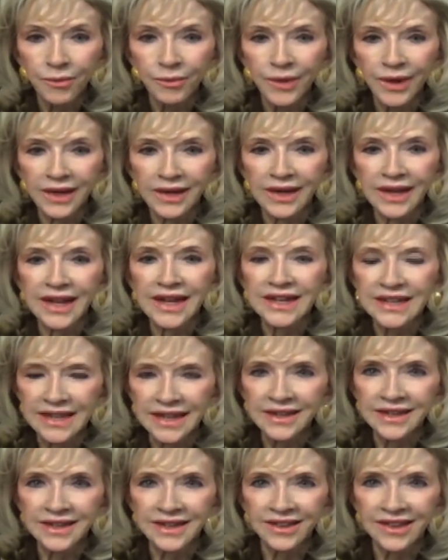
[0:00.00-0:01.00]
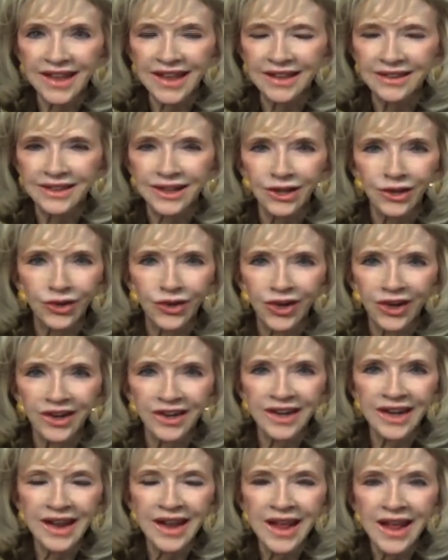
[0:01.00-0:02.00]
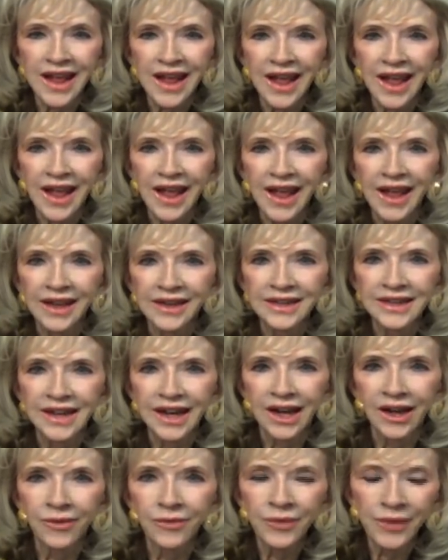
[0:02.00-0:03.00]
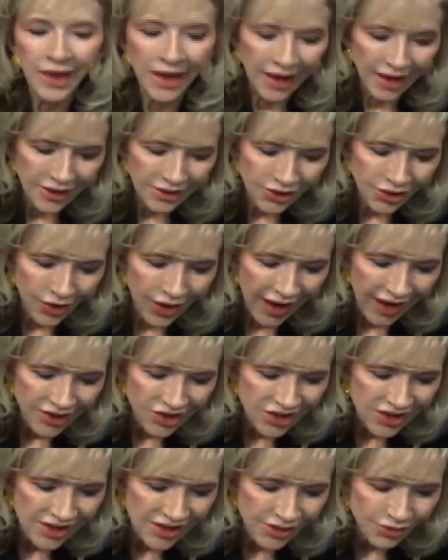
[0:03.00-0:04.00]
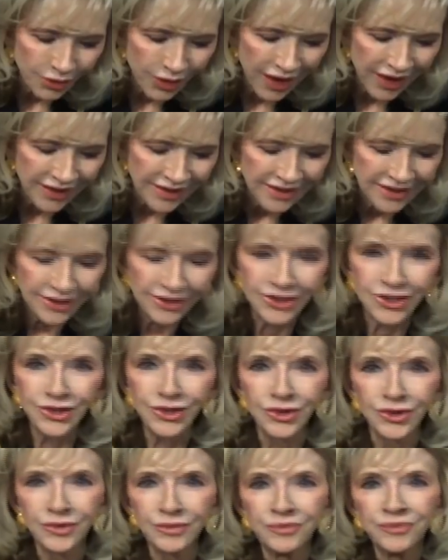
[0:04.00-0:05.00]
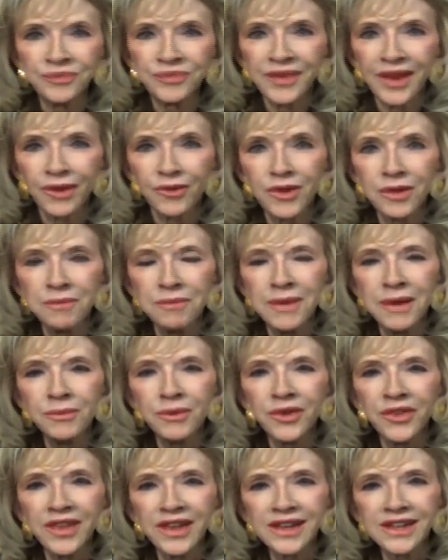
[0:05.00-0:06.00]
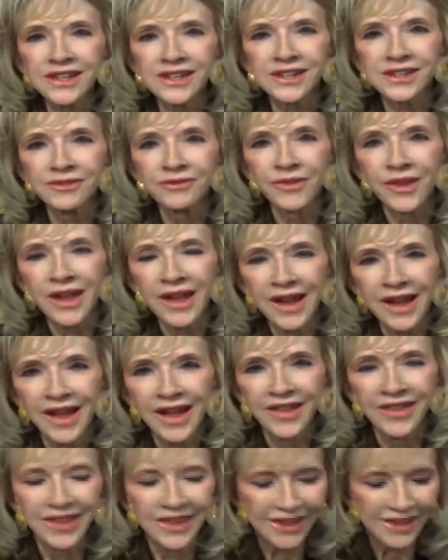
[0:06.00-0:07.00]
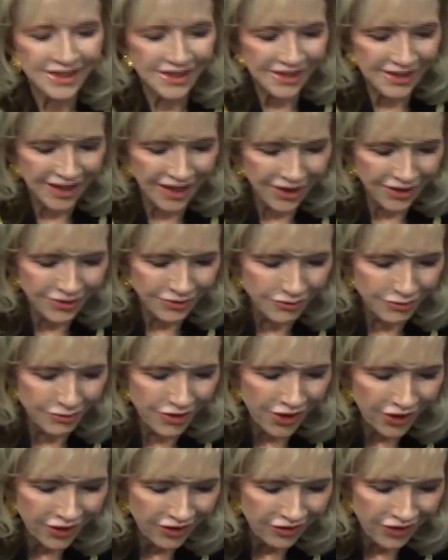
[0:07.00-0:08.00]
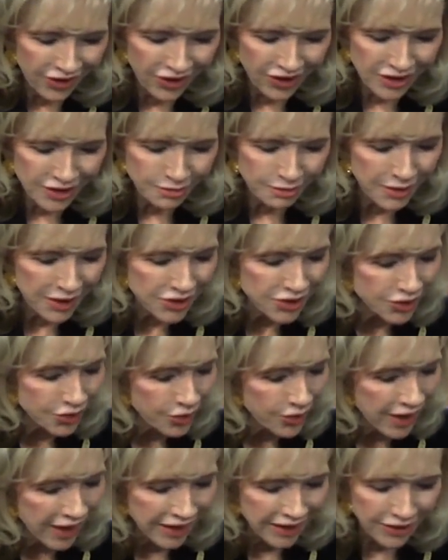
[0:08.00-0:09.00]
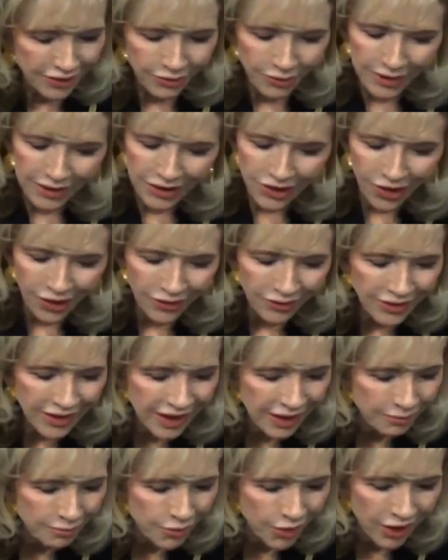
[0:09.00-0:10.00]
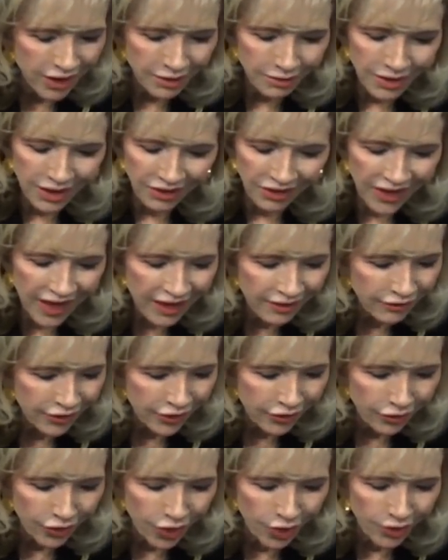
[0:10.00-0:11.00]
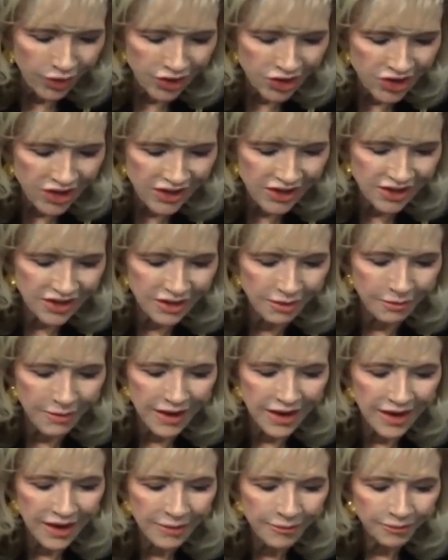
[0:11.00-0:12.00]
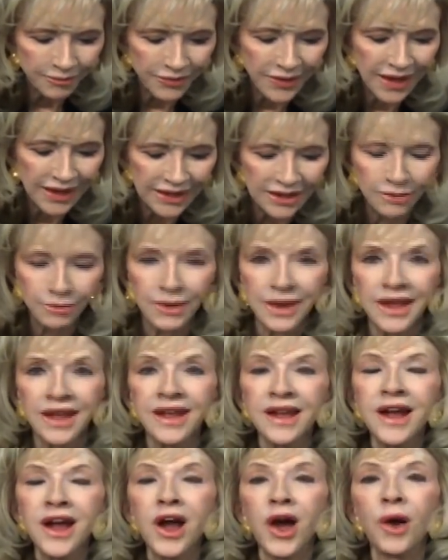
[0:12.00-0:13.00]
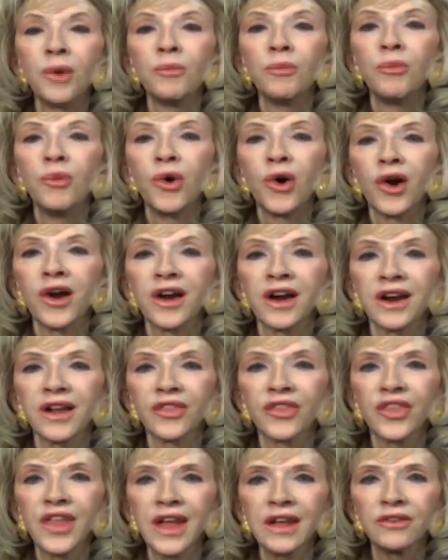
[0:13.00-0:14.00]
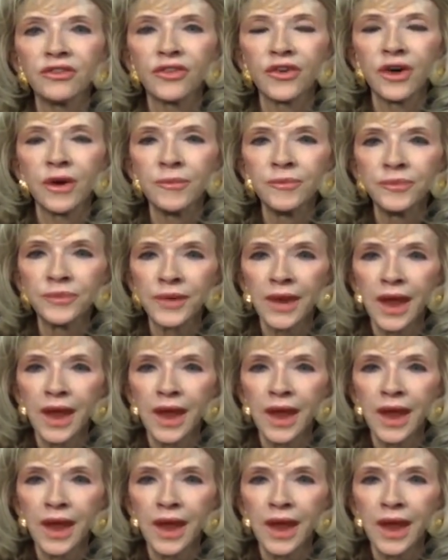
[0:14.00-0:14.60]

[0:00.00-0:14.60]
But he didn't, thank the Lord. And so I just want to remember this in this very, very special way. We don't need more to be thankful for. We just need to be more thankful.